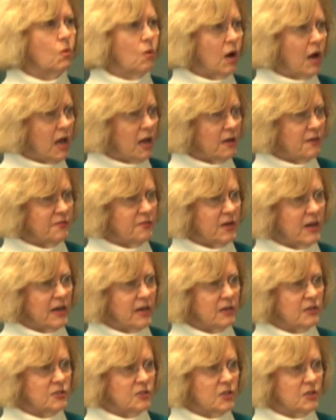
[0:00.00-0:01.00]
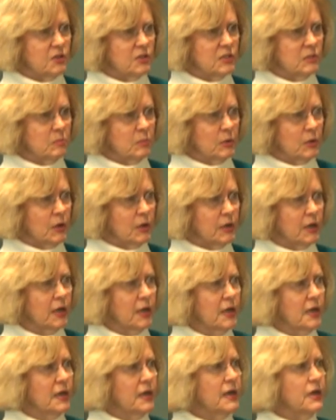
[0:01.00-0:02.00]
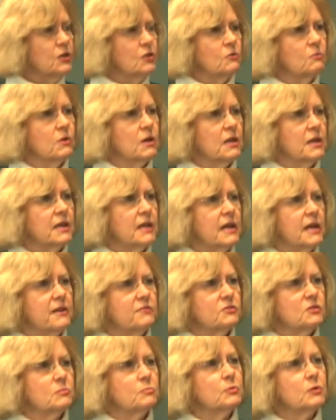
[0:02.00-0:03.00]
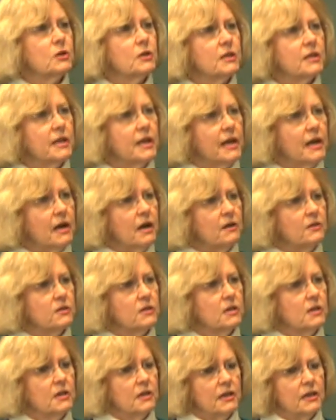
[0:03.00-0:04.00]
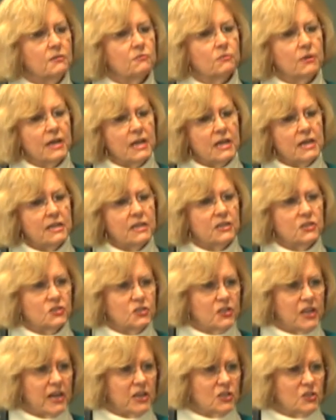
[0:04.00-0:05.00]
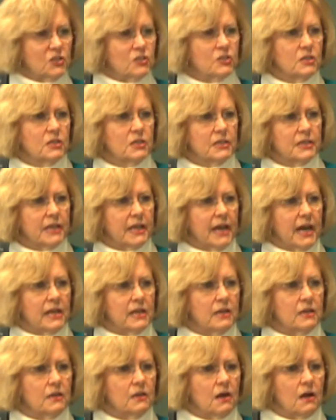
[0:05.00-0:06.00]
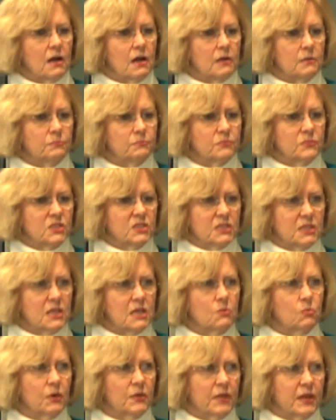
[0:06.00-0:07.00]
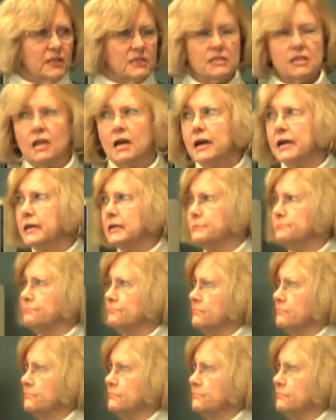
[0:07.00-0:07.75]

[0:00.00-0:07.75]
qualifiers in this book, and you really have to pull it out and read each section to look at it um, to see what that's like.